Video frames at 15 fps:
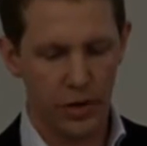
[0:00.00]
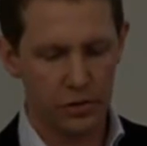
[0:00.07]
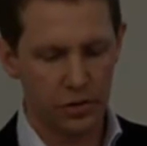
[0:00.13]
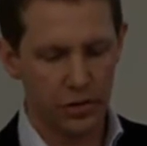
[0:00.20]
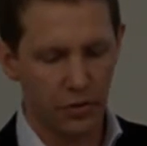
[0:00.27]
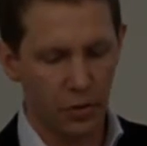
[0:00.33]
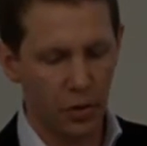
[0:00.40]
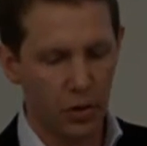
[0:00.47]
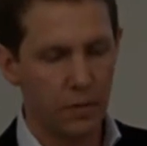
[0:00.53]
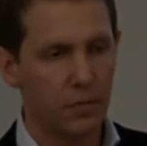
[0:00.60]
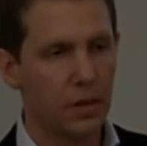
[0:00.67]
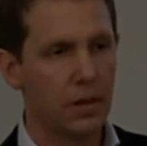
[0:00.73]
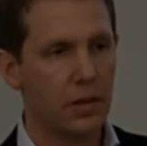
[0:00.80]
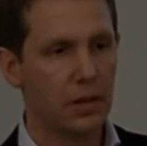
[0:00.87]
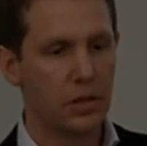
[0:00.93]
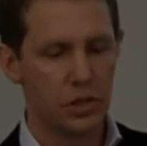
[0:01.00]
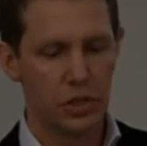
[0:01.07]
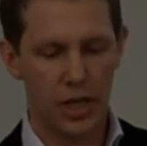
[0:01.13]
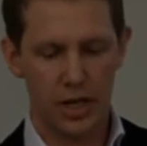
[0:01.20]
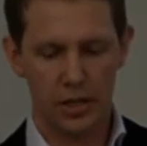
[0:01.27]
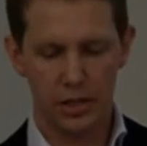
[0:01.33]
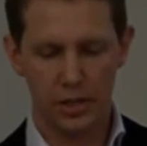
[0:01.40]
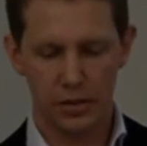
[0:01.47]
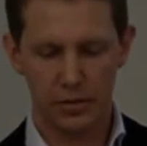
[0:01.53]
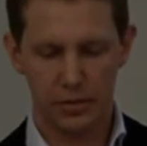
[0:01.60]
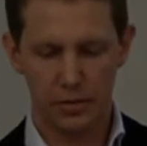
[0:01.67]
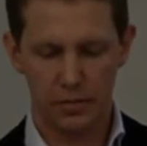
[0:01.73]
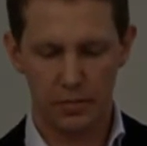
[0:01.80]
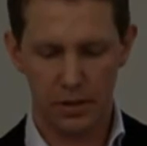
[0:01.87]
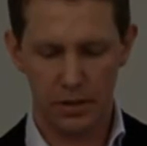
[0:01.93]
First of all,
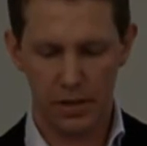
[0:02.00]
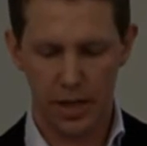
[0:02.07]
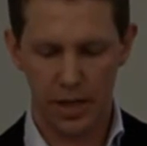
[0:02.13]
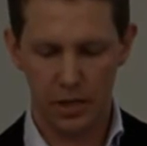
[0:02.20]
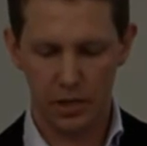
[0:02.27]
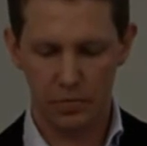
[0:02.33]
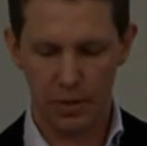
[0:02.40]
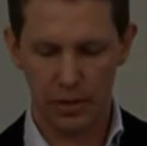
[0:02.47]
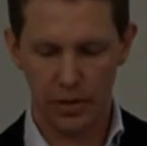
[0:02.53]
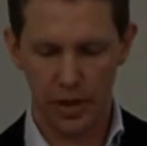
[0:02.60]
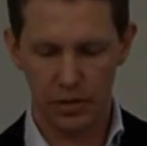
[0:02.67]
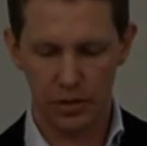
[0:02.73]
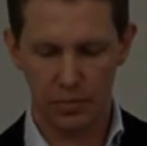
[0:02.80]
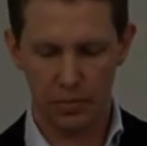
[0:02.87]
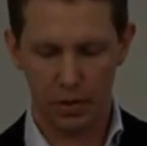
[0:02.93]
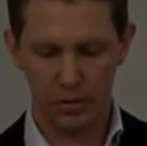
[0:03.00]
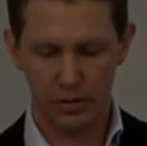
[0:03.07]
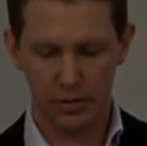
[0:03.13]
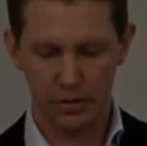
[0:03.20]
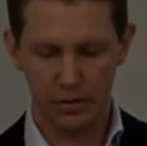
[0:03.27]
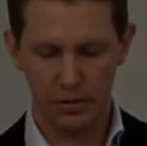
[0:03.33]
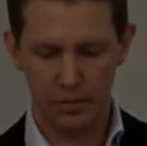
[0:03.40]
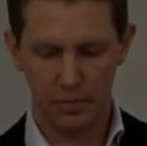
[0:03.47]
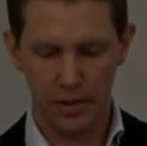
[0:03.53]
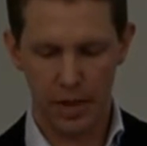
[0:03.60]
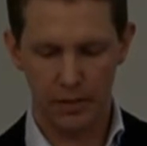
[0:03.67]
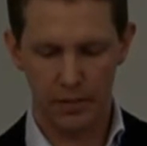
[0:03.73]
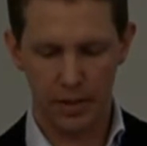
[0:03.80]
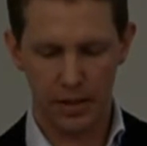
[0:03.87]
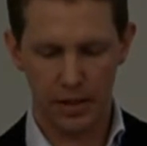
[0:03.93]
changes in Danish migration policies
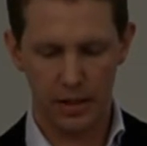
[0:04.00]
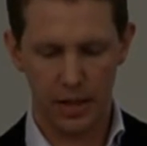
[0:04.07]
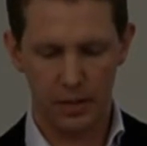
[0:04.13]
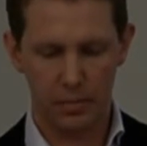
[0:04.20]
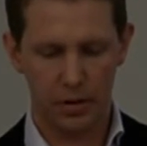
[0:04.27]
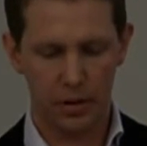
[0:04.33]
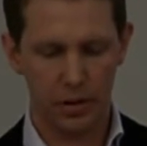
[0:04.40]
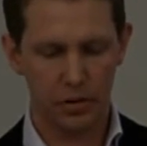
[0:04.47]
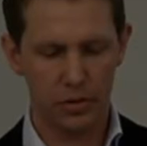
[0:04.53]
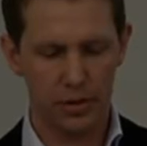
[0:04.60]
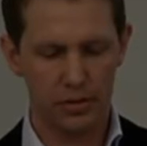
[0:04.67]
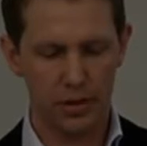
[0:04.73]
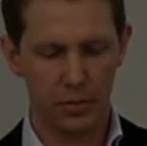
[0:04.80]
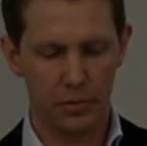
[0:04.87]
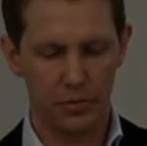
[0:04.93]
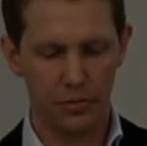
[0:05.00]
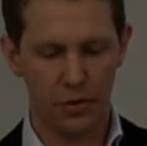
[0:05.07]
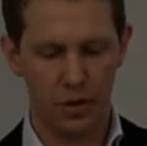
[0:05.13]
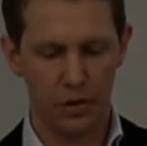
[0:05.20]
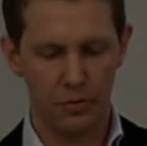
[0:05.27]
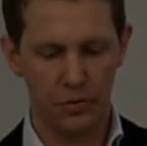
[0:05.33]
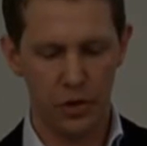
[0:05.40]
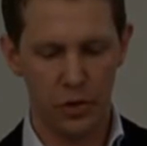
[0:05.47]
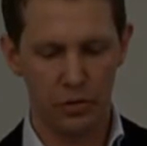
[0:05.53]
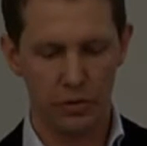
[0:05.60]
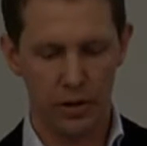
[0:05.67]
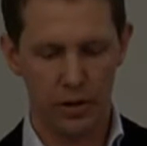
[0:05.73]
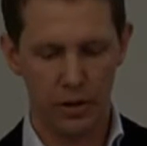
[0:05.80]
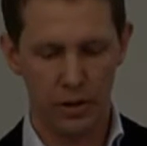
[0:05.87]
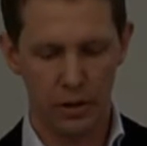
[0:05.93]
have led Denmark to accept far
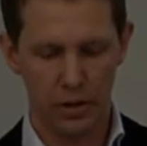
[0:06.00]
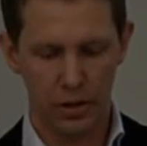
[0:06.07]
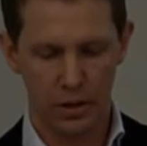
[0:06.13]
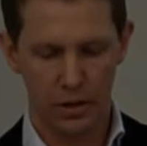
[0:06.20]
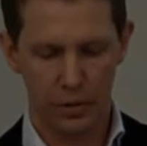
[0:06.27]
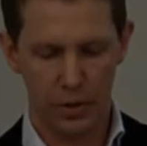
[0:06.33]
fewer